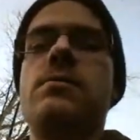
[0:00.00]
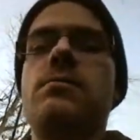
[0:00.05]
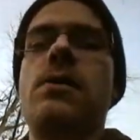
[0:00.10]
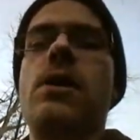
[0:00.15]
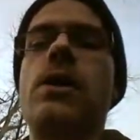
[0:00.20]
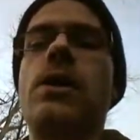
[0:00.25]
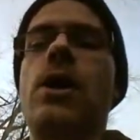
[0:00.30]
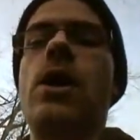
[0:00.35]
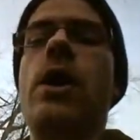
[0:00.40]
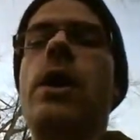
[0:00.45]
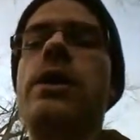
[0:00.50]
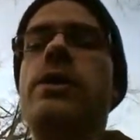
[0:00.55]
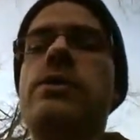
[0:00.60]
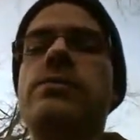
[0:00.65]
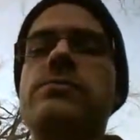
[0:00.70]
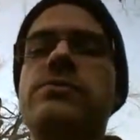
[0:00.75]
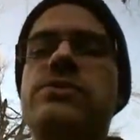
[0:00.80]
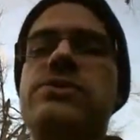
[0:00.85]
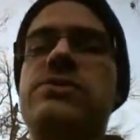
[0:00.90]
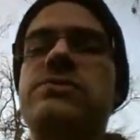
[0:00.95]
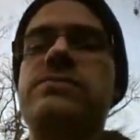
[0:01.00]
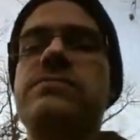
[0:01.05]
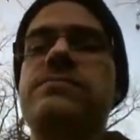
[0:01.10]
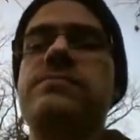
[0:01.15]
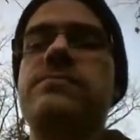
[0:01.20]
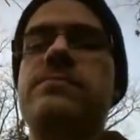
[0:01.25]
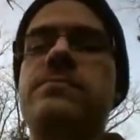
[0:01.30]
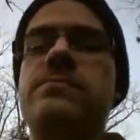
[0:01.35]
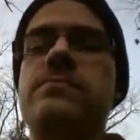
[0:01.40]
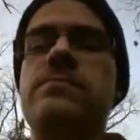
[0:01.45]
my items,
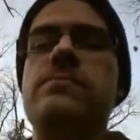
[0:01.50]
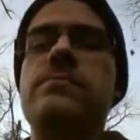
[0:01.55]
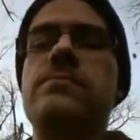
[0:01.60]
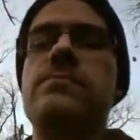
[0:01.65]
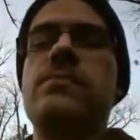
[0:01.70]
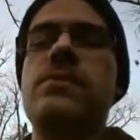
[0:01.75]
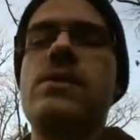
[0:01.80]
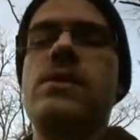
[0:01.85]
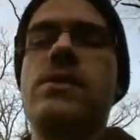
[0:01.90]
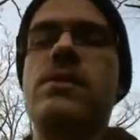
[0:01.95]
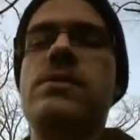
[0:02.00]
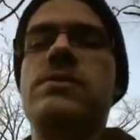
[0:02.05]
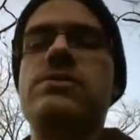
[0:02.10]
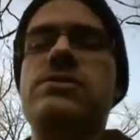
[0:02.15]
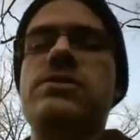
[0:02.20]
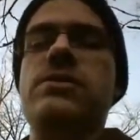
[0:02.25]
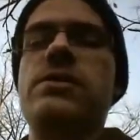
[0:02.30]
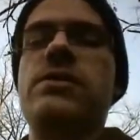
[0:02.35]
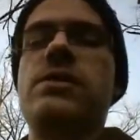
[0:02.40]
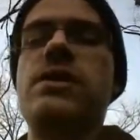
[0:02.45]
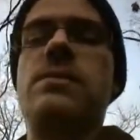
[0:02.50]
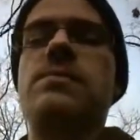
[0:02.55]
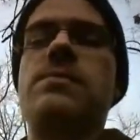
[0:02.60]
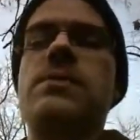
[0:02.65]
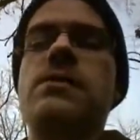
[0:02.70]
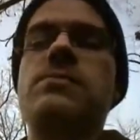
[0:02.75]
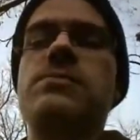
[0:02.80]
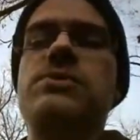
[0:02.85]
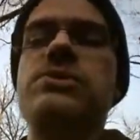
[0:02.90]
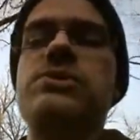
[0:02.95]
so I keep
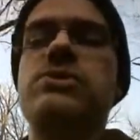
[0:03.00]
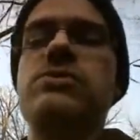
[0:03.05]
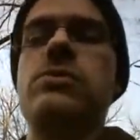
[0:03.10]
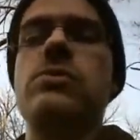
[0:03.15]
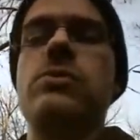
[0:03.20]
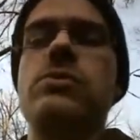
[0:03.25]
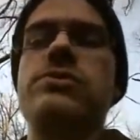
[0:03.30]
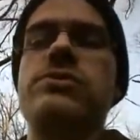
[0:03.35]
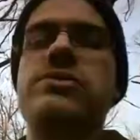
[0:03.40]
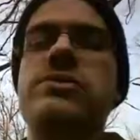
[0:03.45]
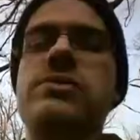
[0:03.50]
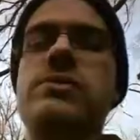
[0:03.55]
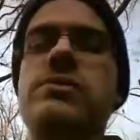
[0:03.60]
them short.